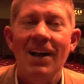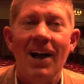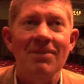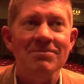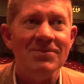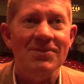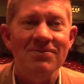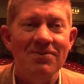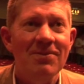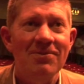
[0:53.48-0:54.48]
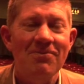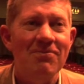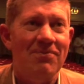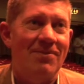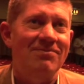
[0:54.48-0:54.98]

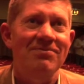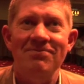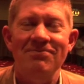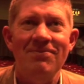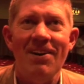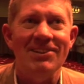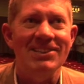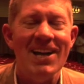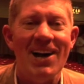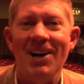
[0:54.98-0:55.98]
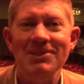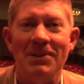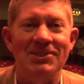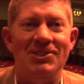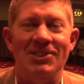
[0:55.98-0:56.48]
I
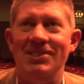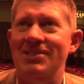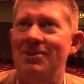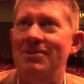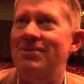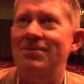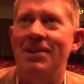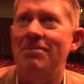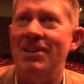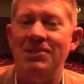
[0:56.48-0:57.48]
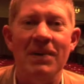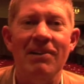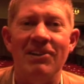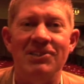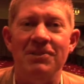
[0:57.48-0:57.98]
suppose it's just sort of
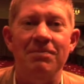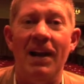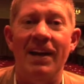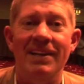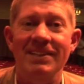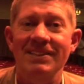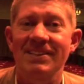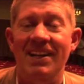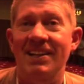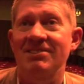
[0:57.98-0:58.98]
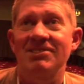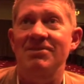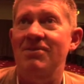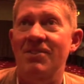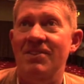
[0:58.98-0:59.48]
experience of playing, and
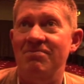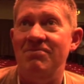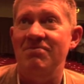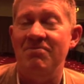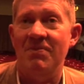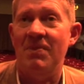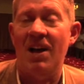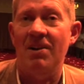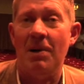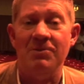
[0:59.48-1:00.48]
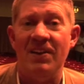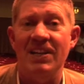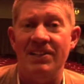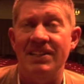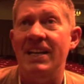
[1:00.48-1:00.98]
I was very
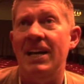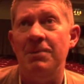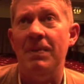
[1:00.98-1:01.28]
lucky to get into